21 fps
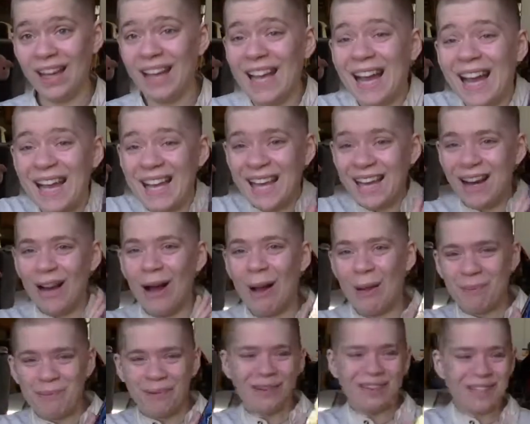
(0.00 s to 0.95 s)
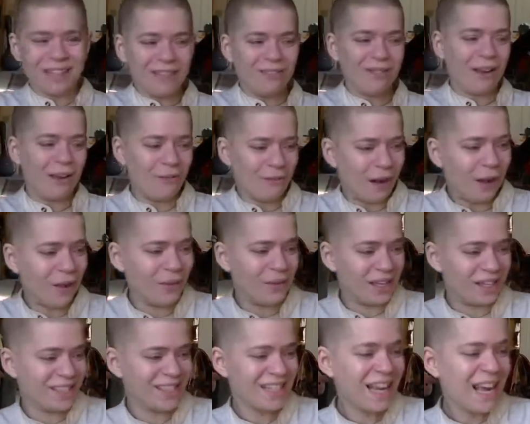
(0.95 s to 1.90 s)
Like, I cannot believe I found
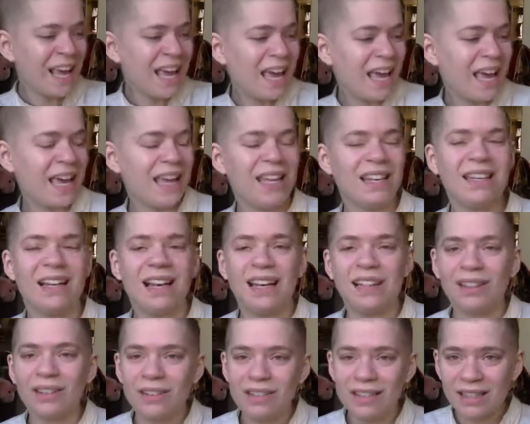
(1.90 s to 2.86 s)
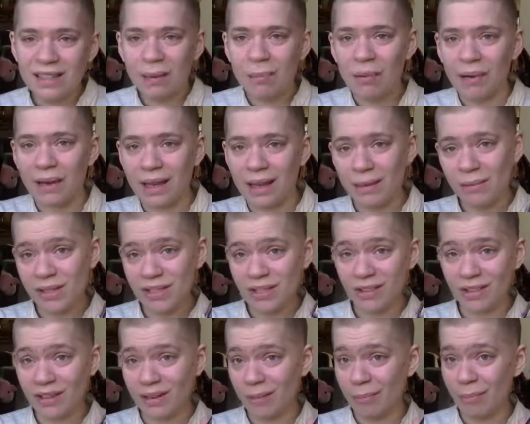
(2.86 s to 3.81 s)
this. And I looked it up on
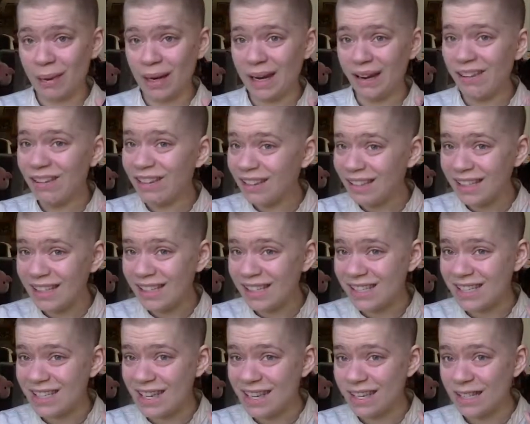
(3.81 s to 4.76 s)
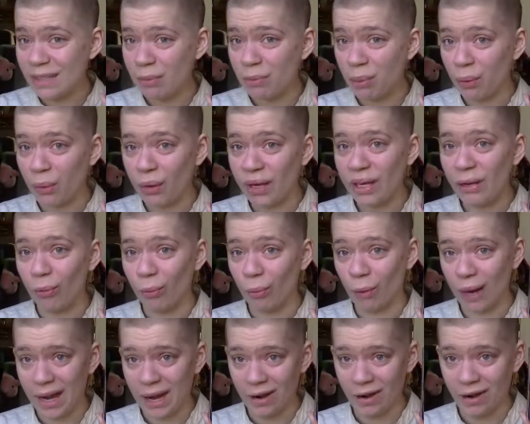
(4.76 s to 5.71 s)
Amazon and apparently this deck is pretty
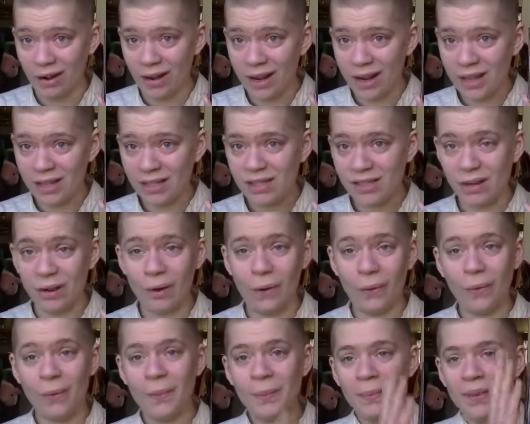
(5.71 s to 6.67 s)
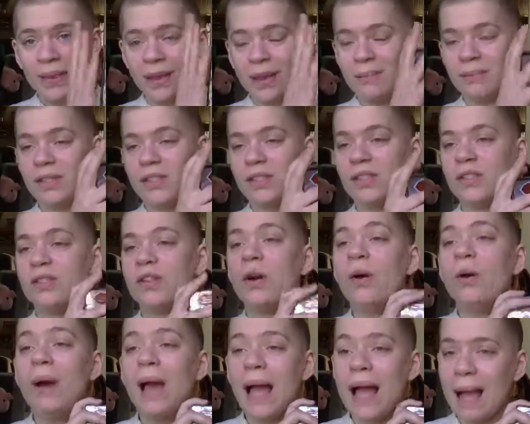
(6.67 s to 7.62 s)
rare. So I'm
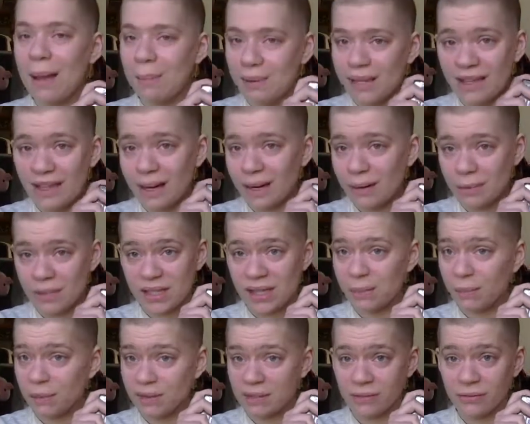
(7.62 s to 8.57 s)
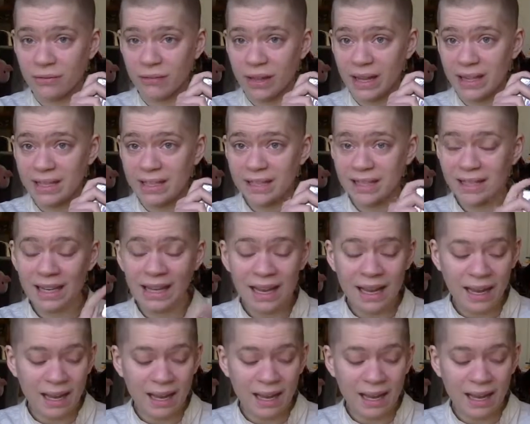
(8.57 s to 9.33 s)
so happy that I was able to find it.